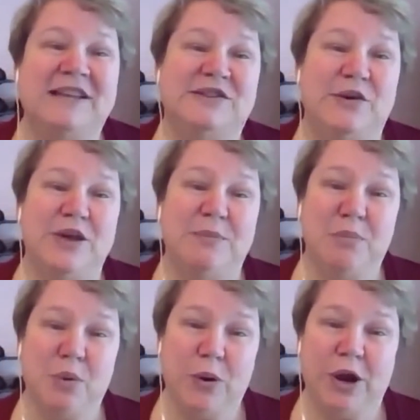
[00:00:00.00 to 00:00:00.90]
So the
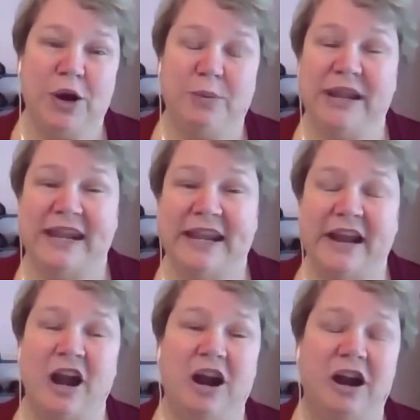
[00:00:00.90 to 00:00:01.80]
more we
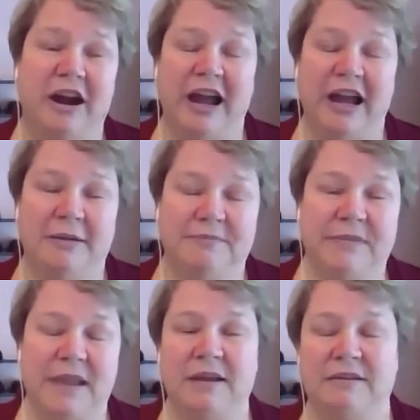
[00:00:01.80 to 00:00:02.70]
are
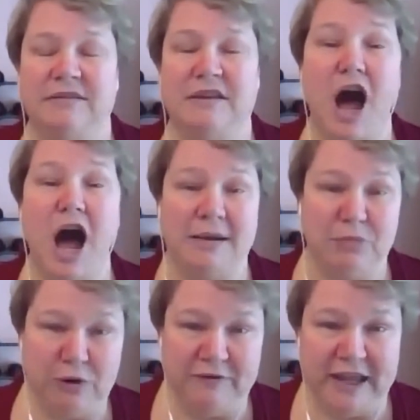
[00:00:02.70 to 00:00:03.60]
not
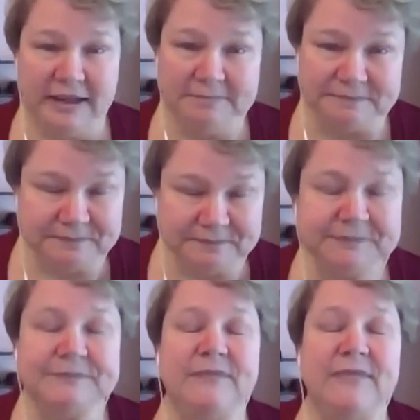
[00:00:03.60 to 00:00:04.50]
moving,
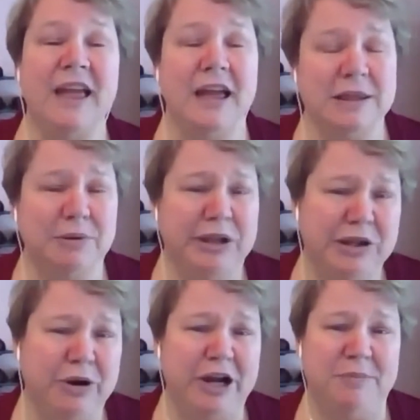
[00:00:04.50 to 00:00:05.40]

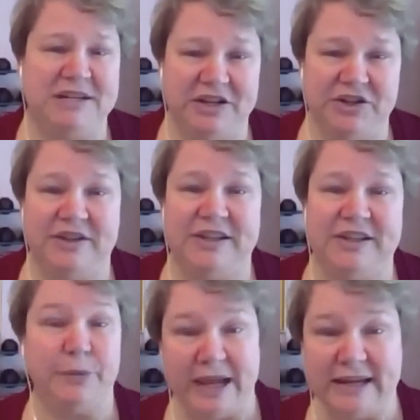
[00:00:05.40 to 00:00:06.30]
the greater potential is
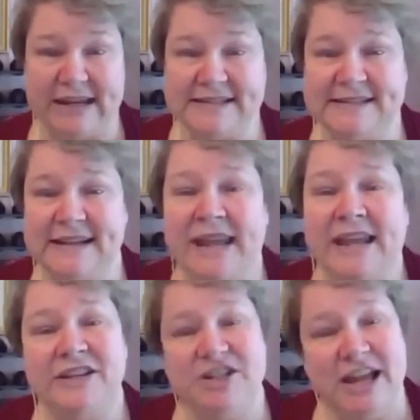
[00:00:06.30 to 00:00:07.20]
for weakness,
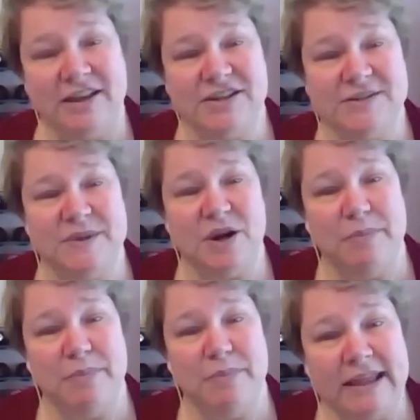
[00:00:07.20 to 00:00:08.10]
challenges with our
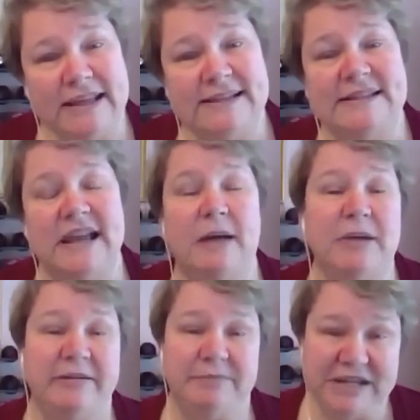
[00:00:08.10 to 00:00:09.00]
balance,
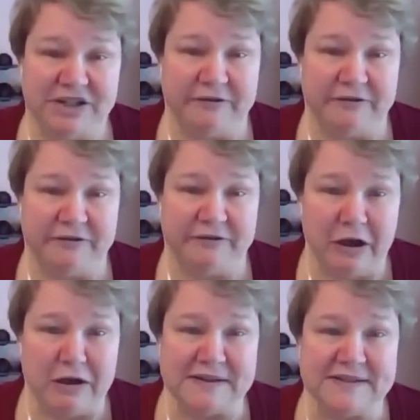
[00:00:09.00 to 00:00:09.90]
and potential for
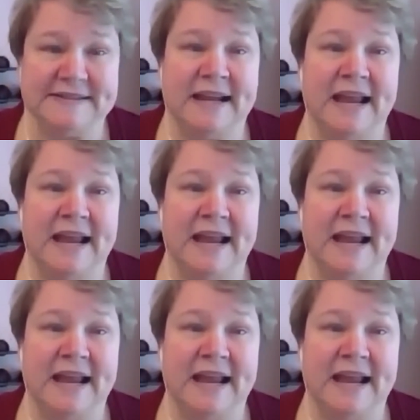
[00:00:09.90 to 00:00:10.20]
falls,